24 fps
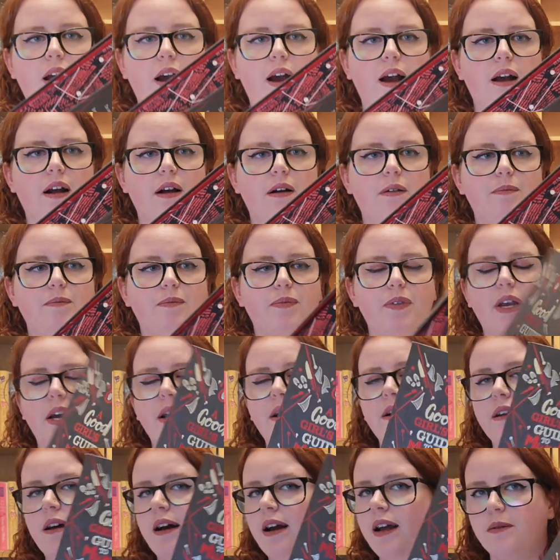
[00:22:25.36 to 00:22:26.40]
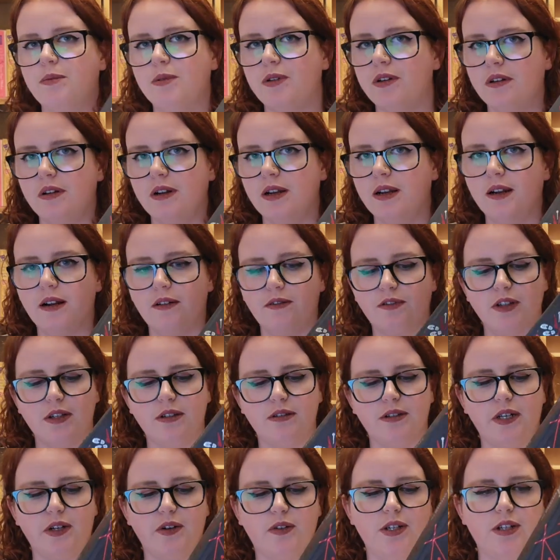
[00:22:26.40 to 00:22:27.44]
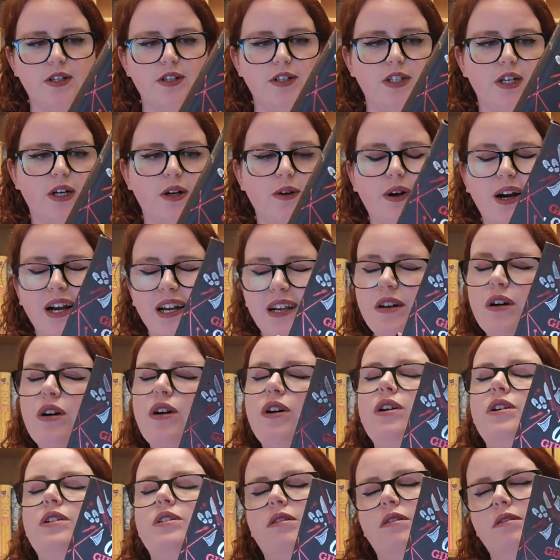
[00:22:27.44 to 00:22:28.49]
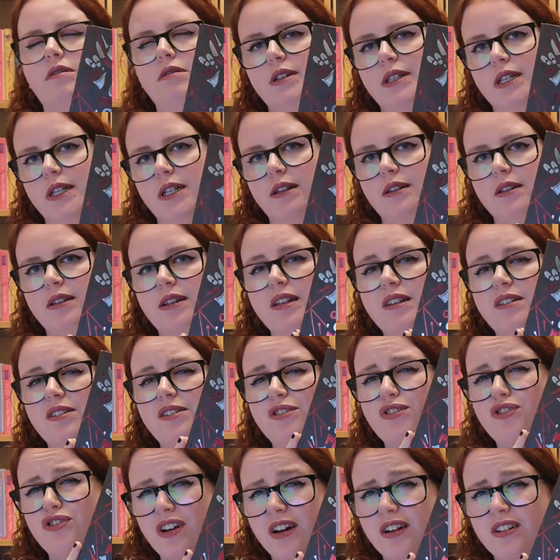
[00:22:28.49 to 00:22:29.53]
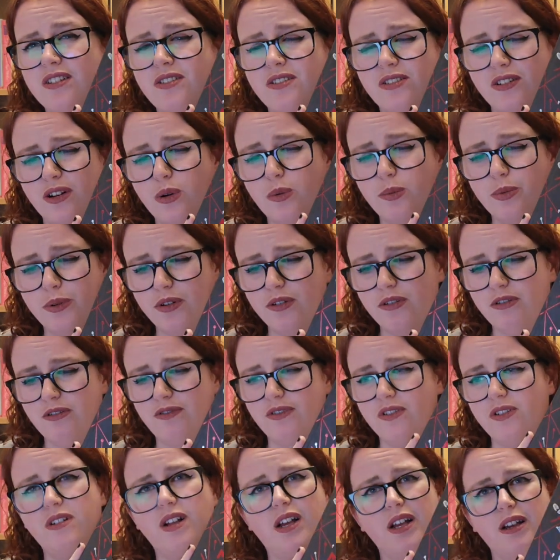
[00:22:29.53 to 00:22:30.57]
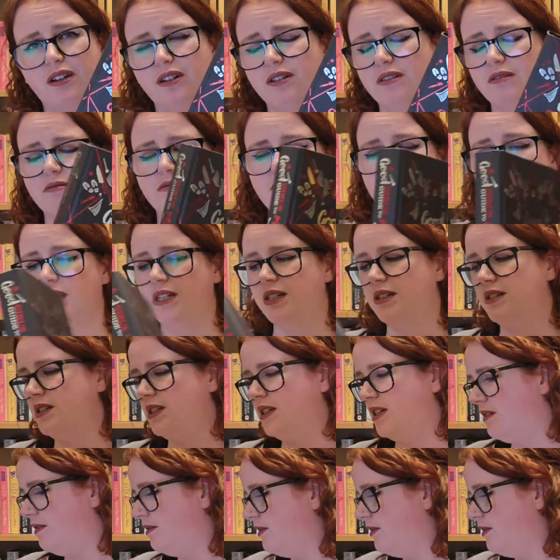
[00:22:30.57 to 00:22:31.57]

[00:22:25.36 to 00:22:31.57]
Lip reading: and I absolutely love this series, so I could not resist. This is just so beautiful, I couldn't resist it.